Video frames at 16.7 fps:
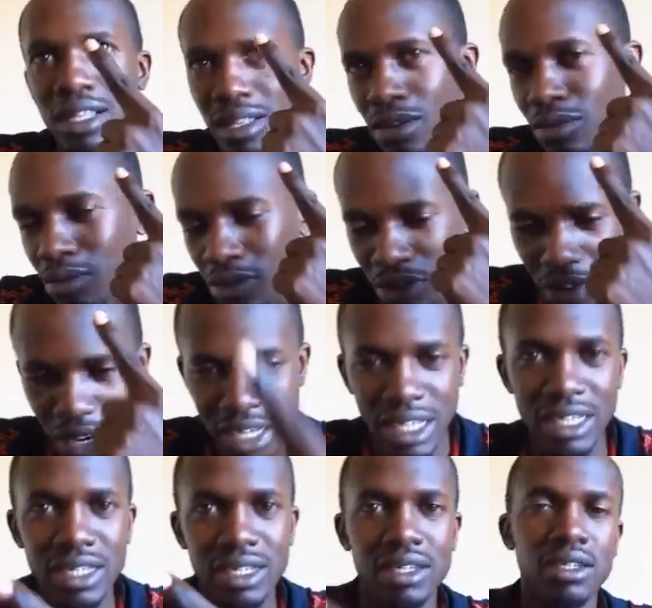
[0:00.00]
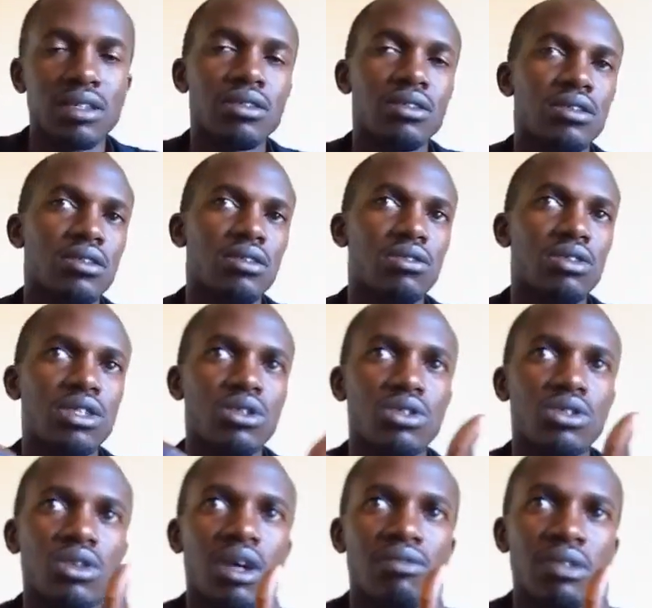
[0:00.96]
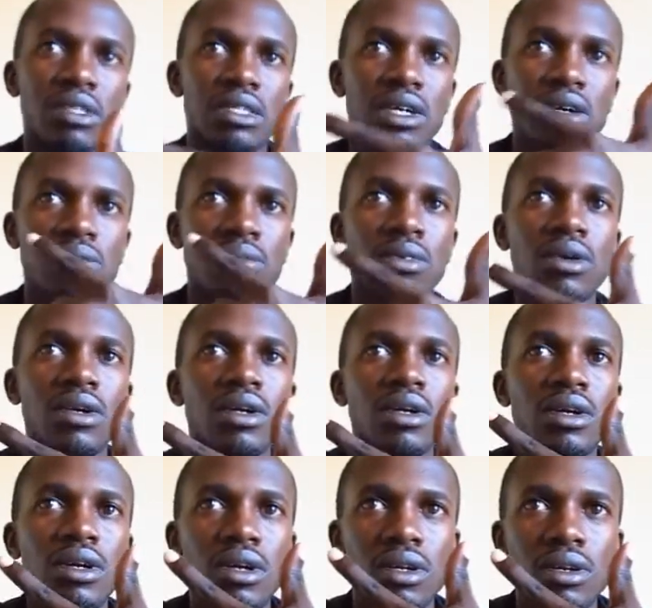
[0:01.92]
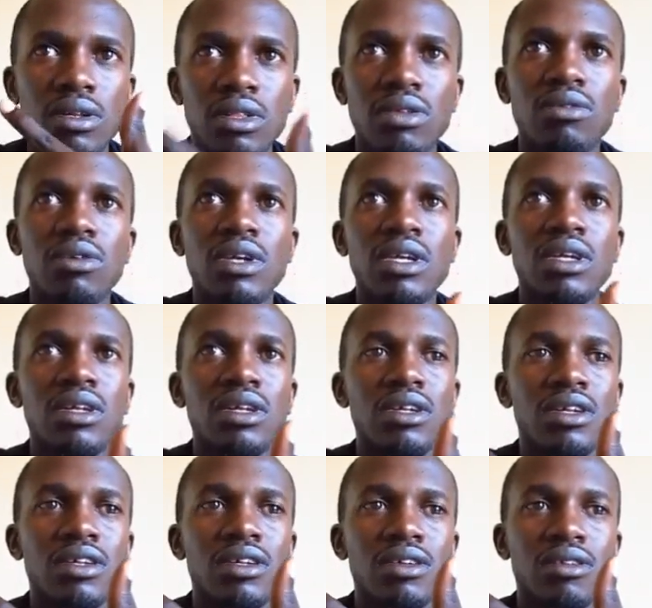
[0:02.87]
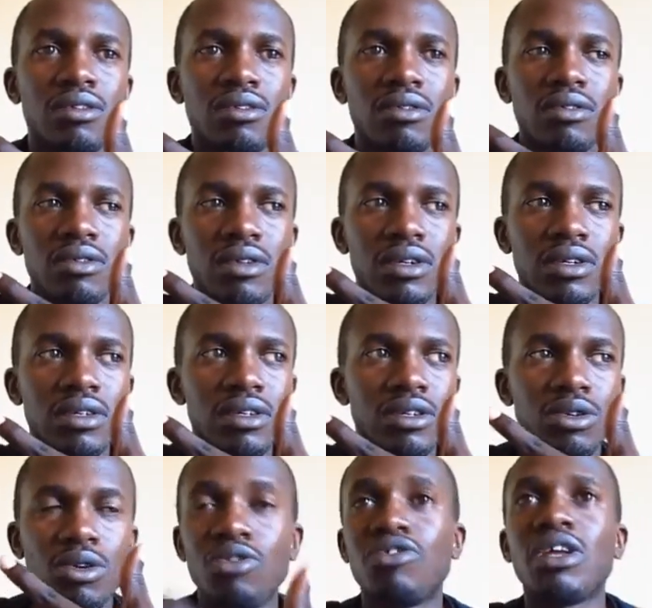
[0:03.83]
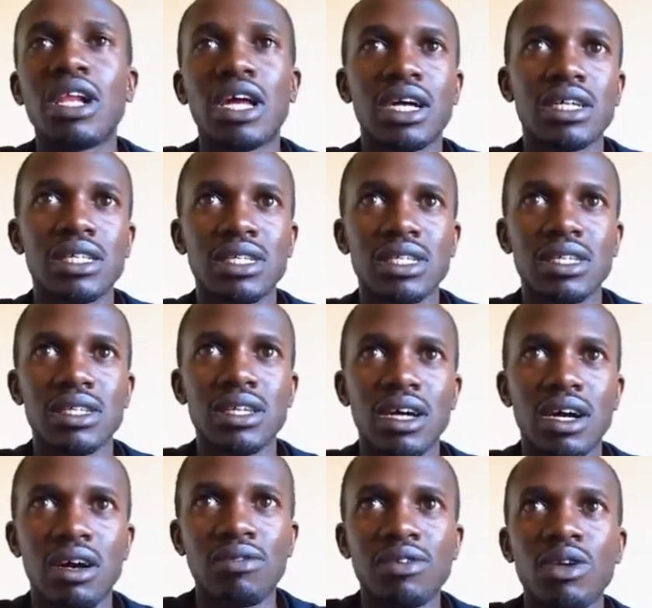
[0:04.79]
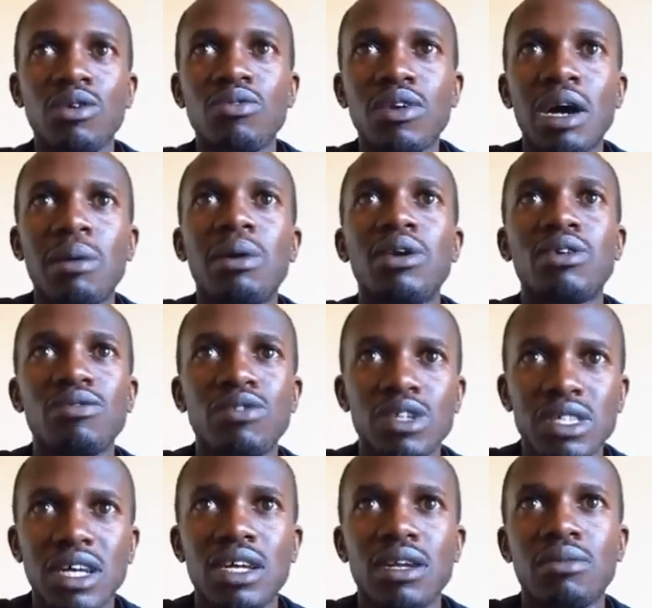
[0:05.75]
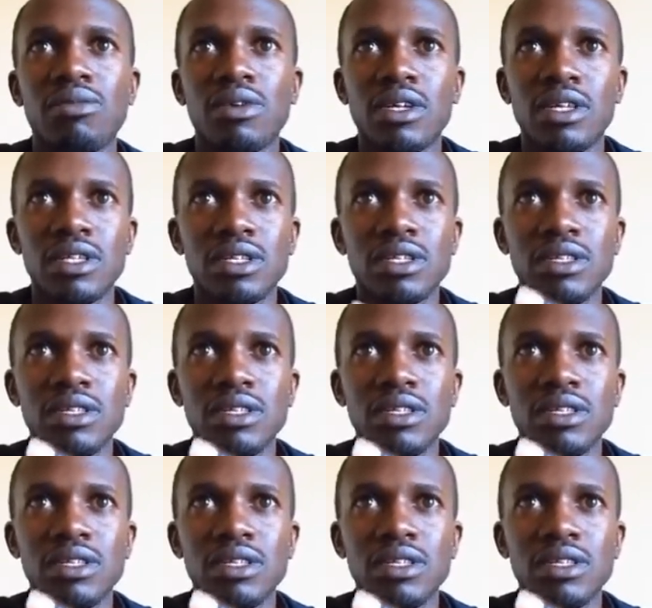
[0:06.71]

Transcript: the greatest resource you have is time. And three, don't relax after you've come out of your startup phase.